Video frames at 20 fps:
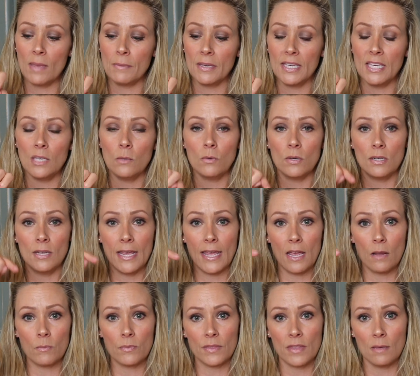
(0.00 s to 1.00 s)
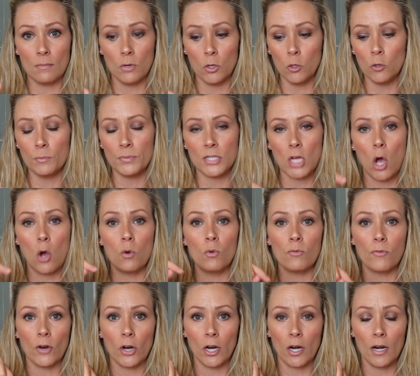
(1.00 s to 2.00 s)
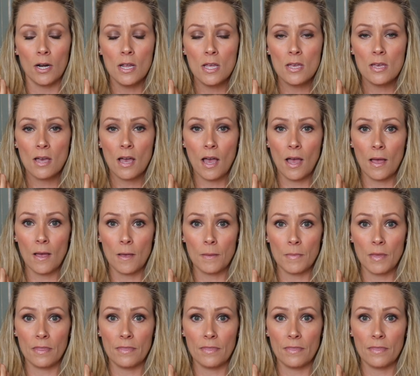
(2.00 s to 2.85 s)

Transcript: but he would hammer them hooped over um,